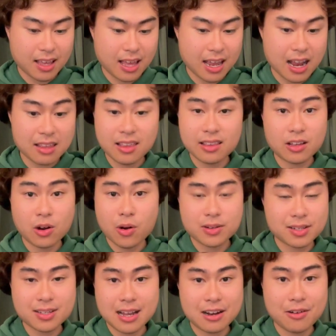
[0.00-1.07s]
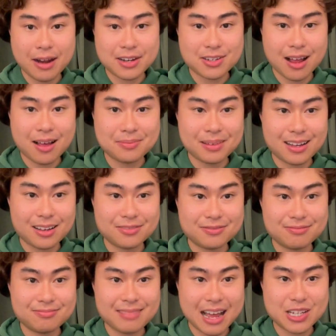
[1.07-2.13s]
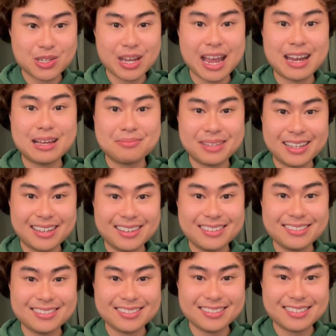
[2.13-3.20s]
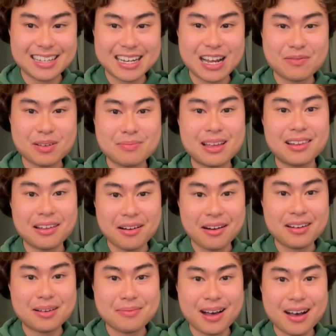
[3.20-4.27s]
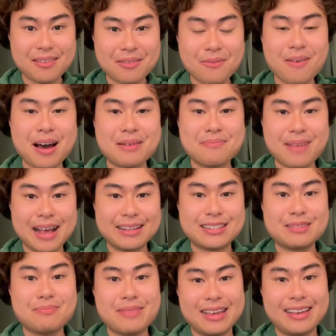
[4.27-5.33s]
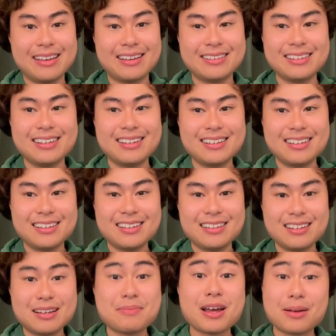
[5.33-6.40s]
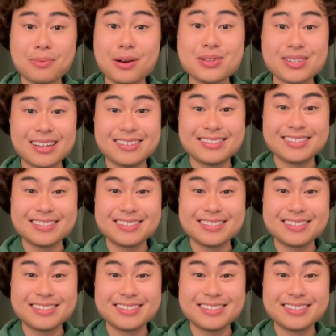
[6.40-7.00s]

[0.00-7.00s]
I think the course has done a great job of educating me and helping me learn about what makes me a better person.